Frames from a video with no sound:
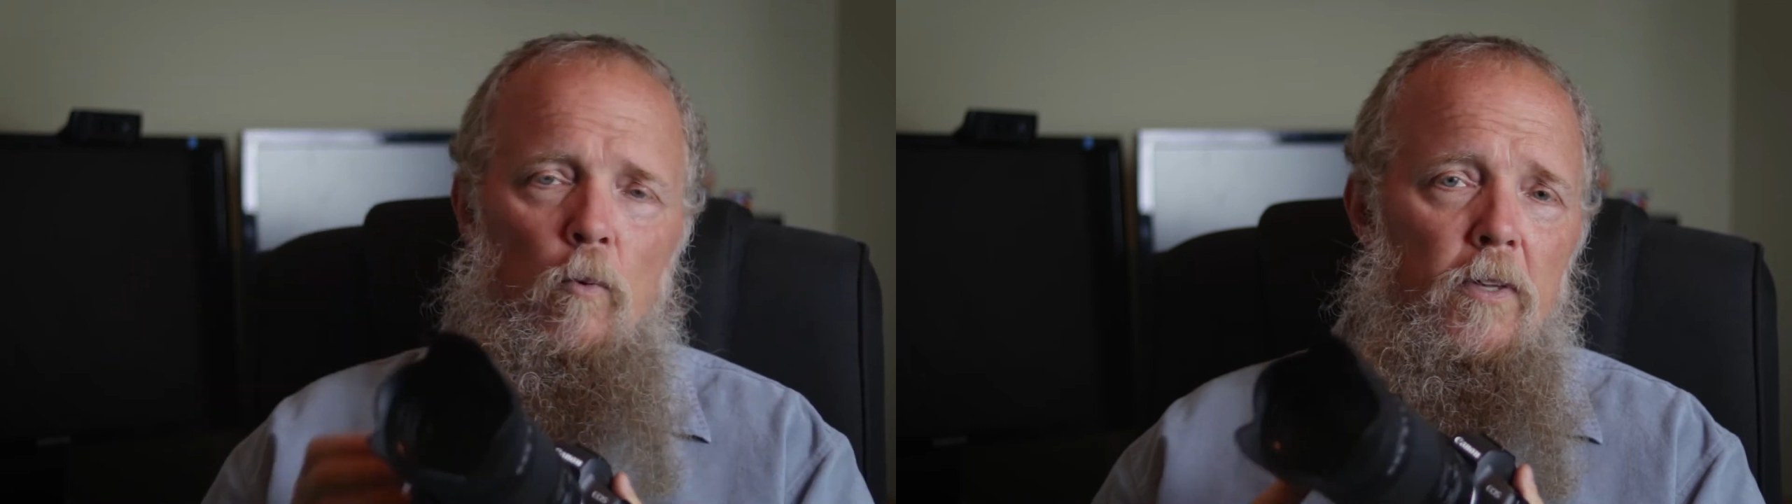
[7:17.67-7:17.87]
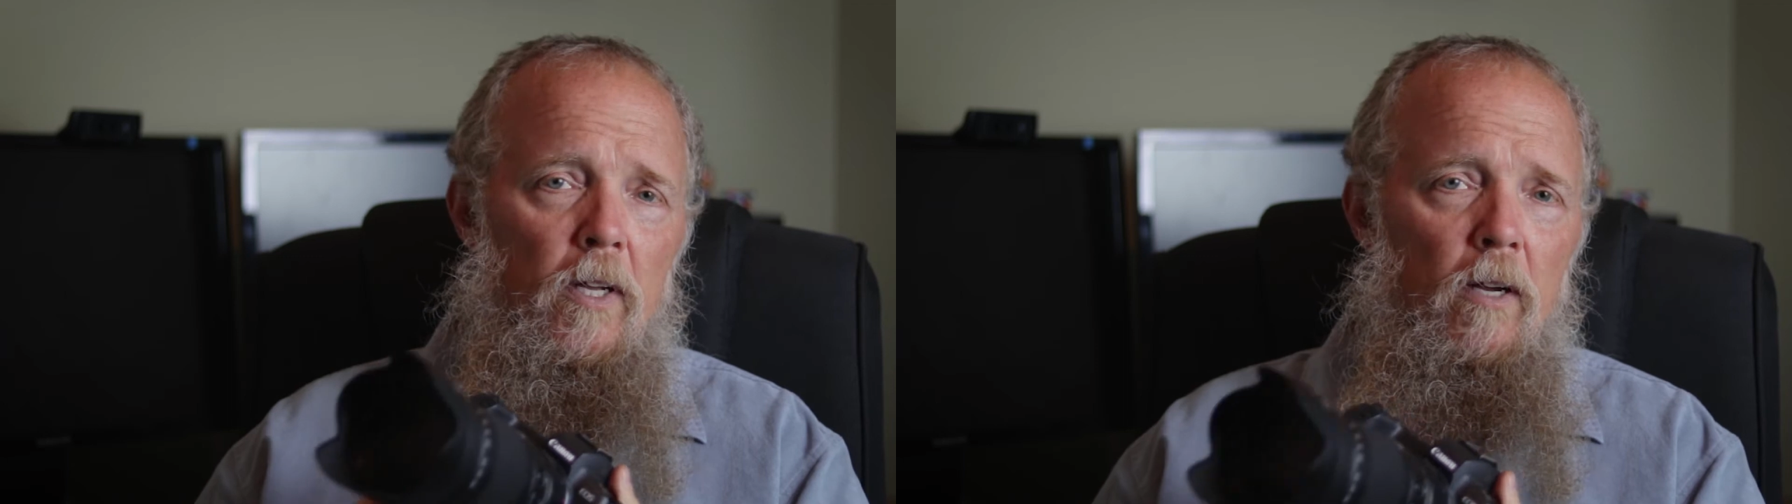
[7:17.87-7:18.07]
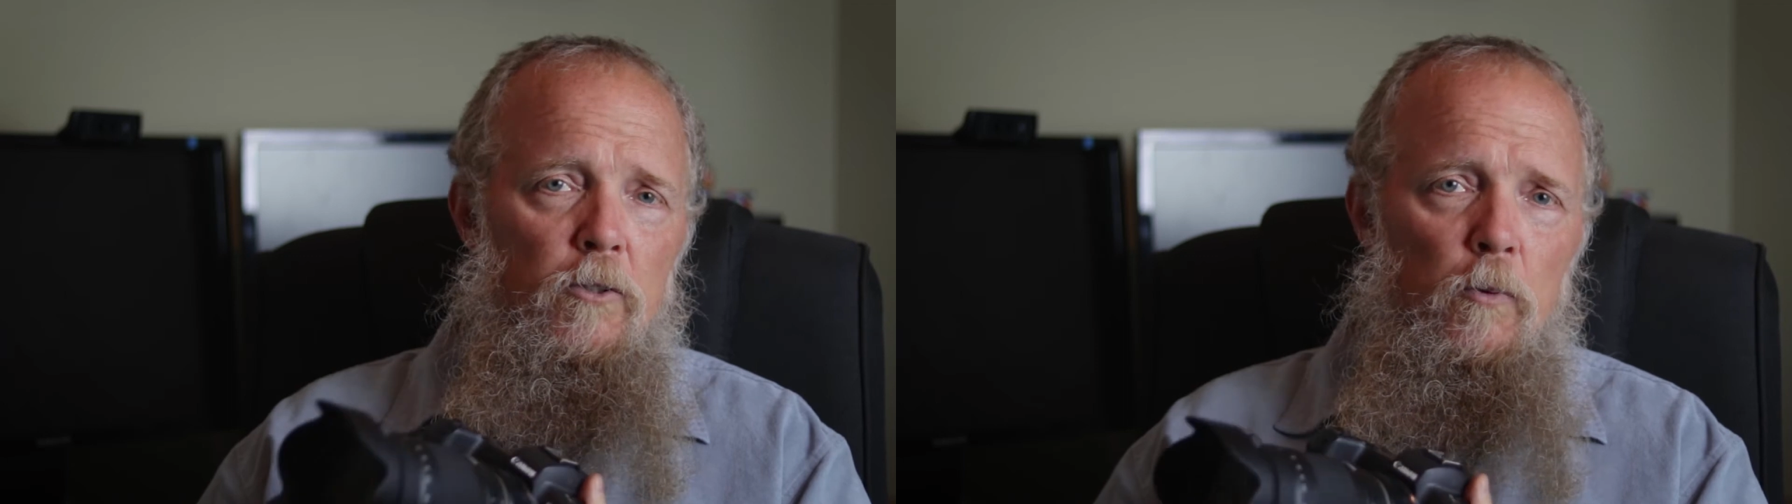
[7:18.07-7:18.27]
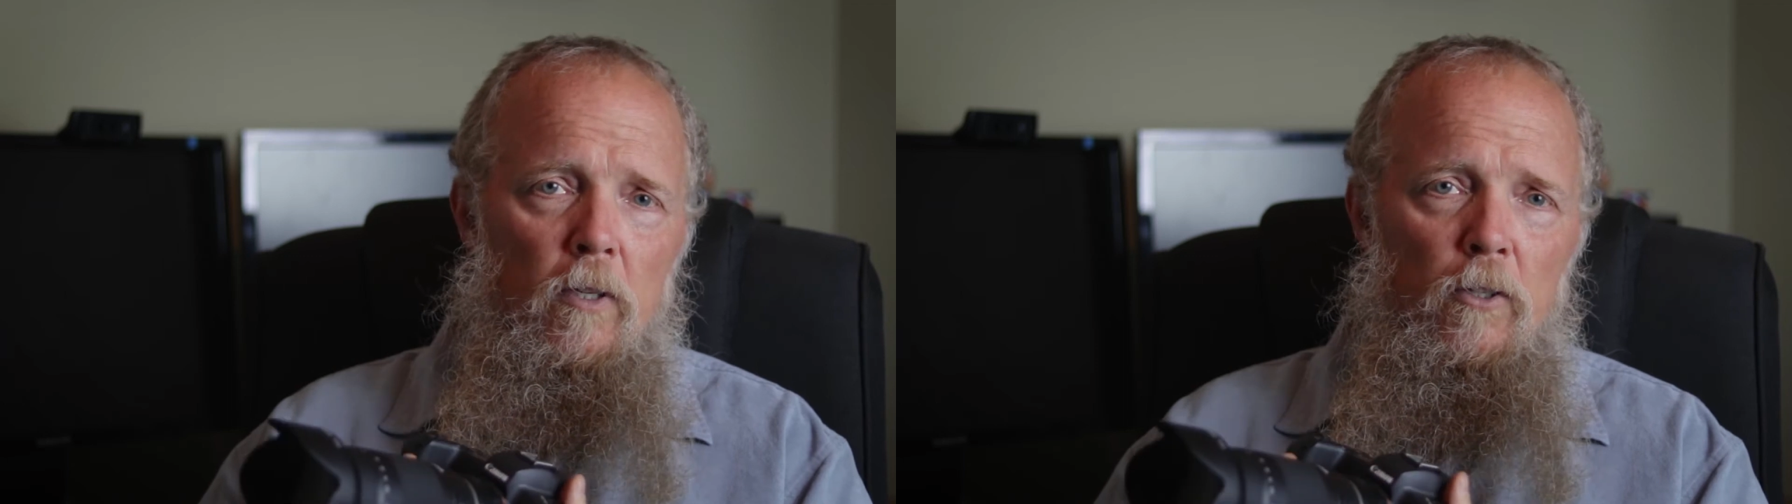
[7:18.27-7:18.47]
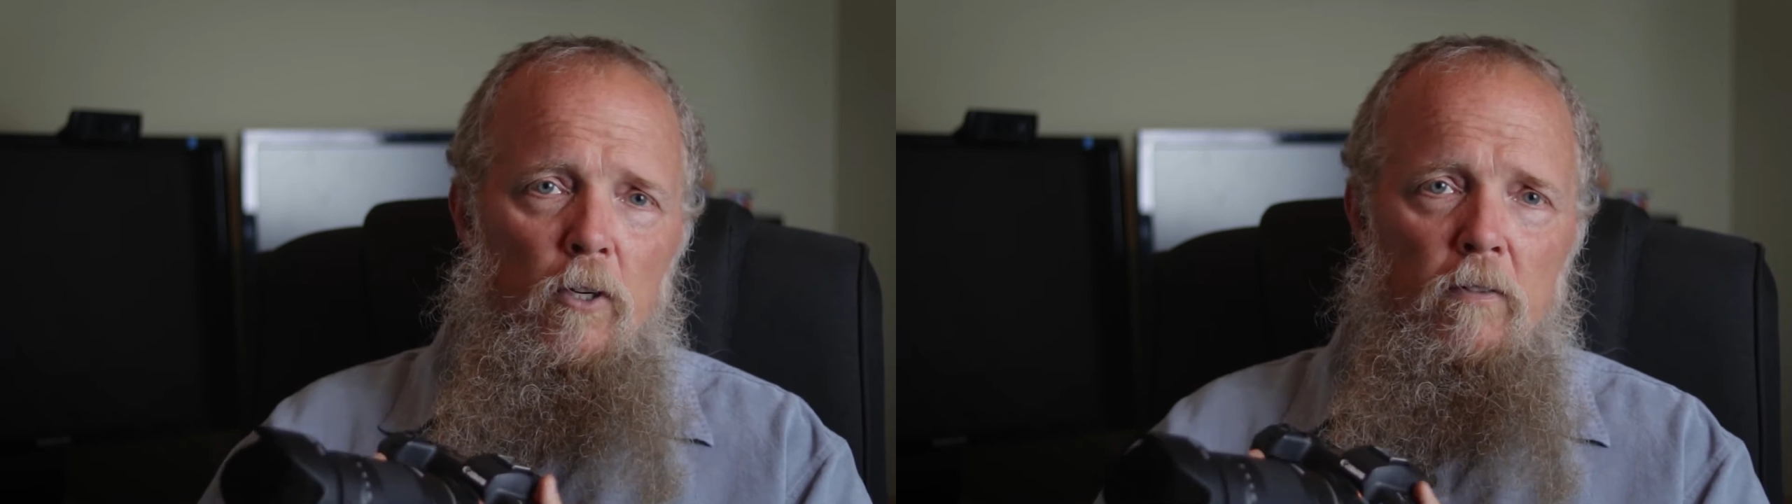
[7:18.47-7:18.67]
One thing I was
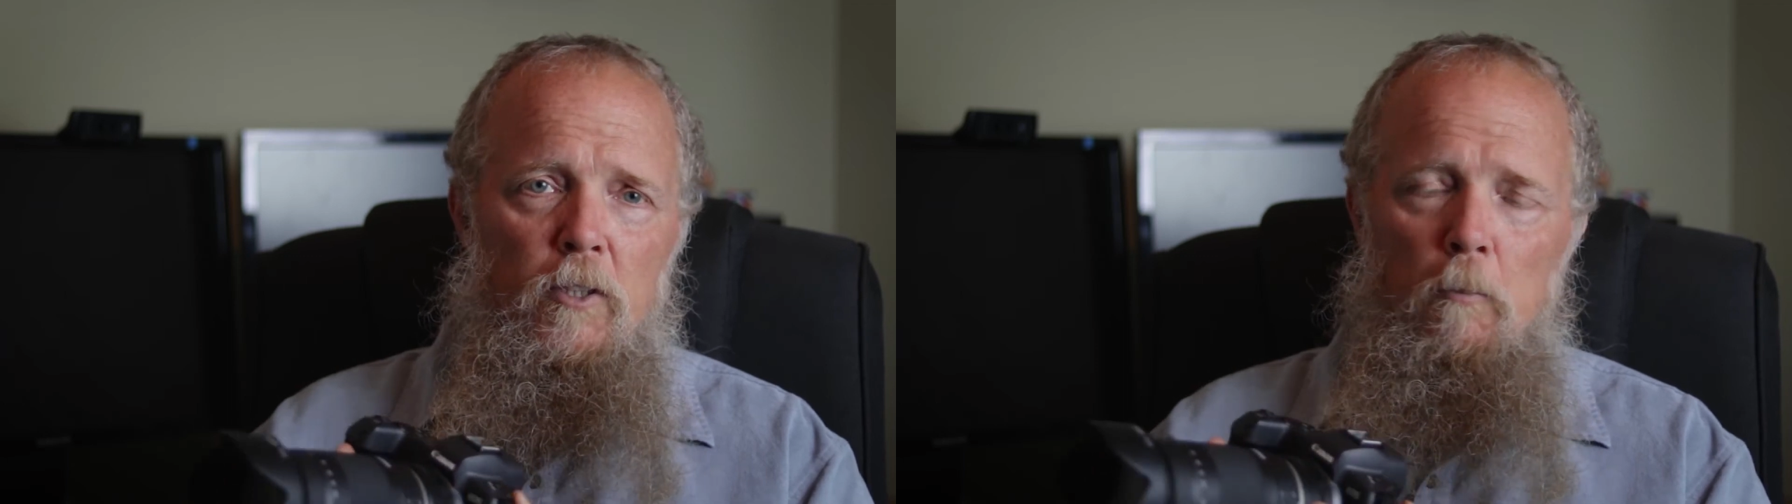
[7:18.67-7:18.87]
really nervous